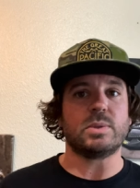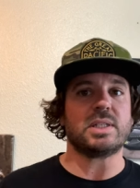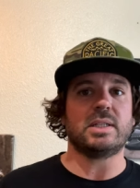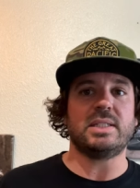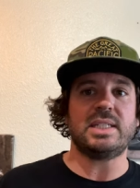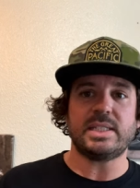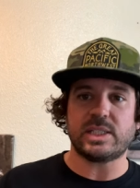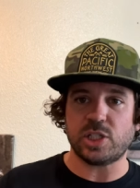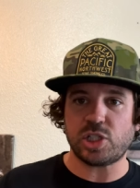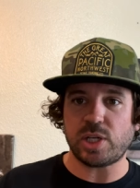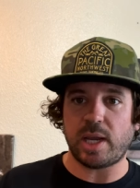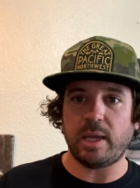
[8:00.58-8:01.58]
was in decent
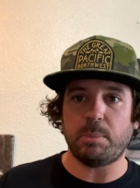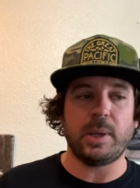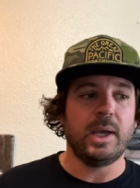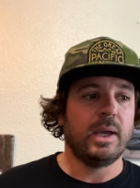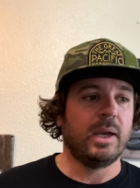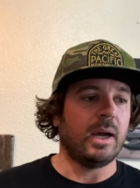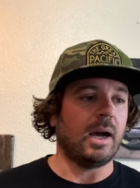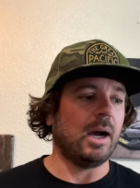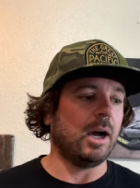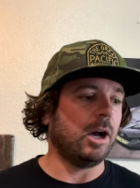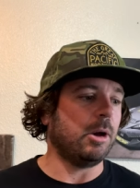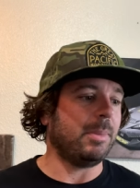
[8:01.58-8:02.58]
shape,
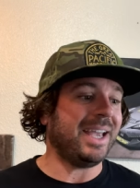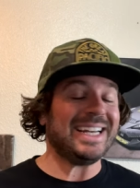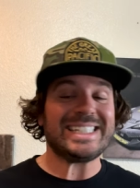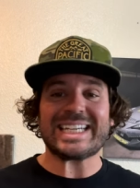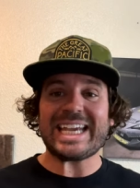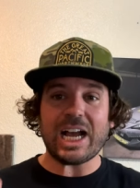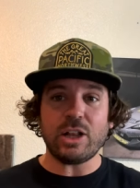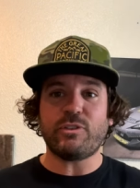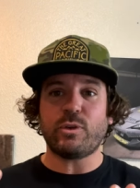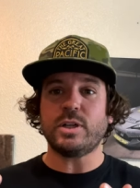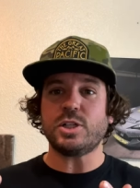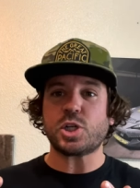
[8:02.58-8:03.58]
um, and it's a
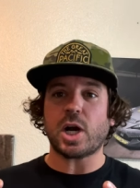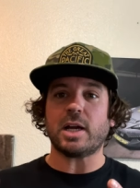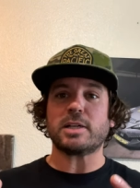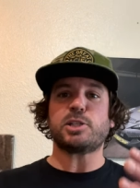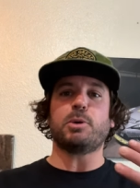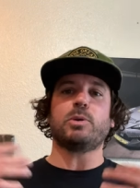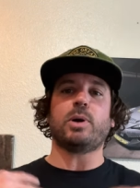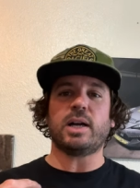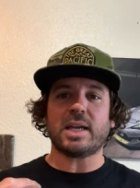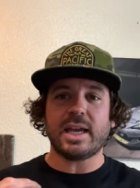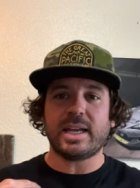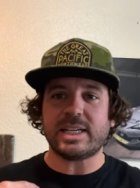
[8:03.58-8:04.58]
California truck. So
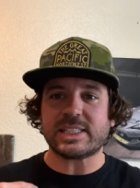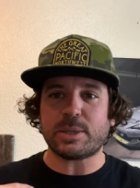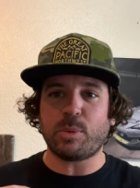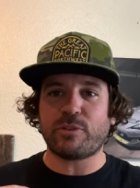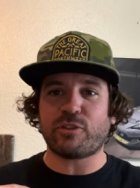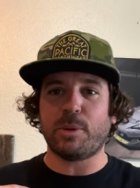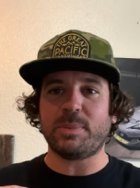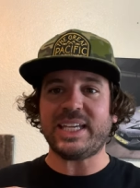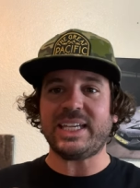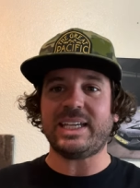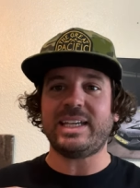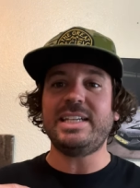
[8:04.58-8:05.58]
again, as someone from the
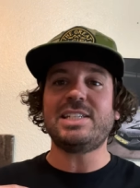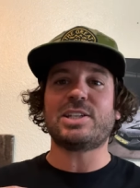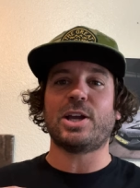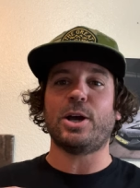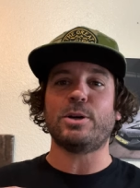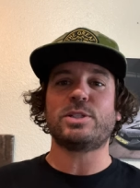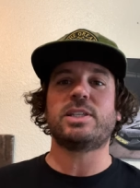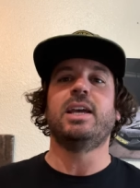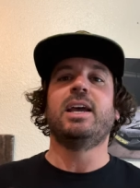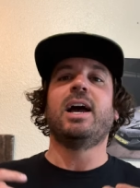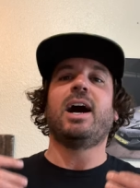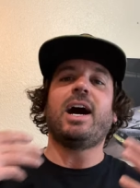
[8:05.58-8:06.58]
East Coast,
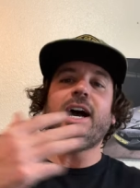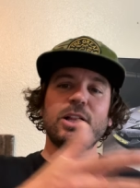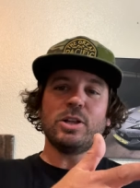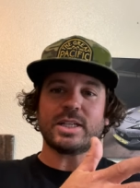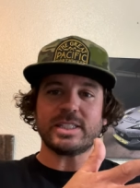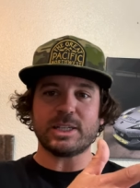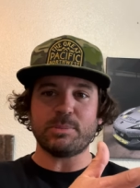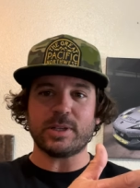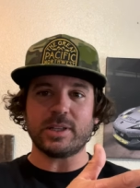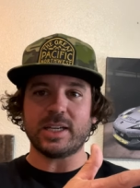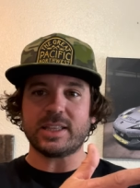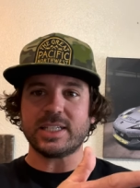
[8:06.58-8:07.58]
I look at something
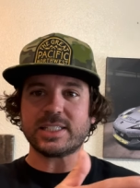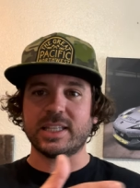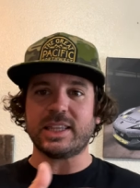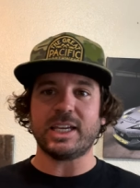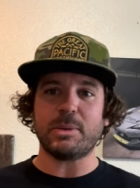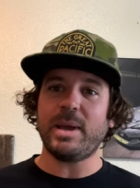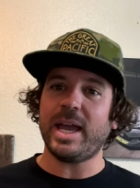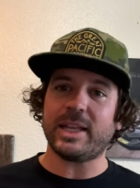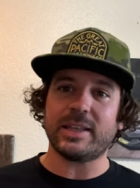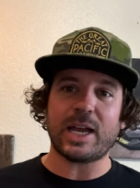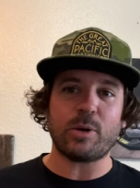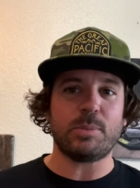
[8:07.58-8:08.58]
like this and think,
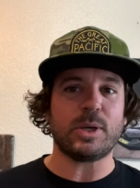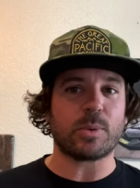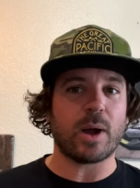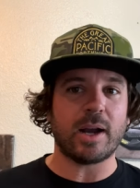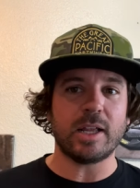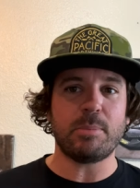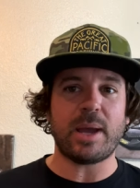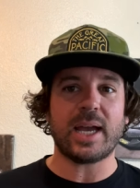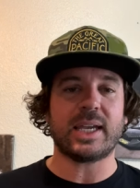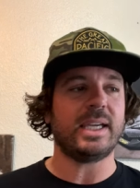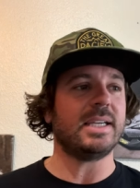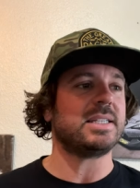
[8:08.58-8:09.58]
man, that would be rotted
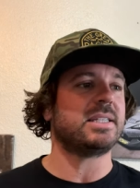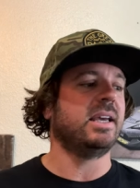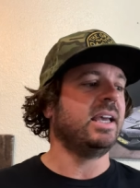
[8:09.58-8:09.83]
back east.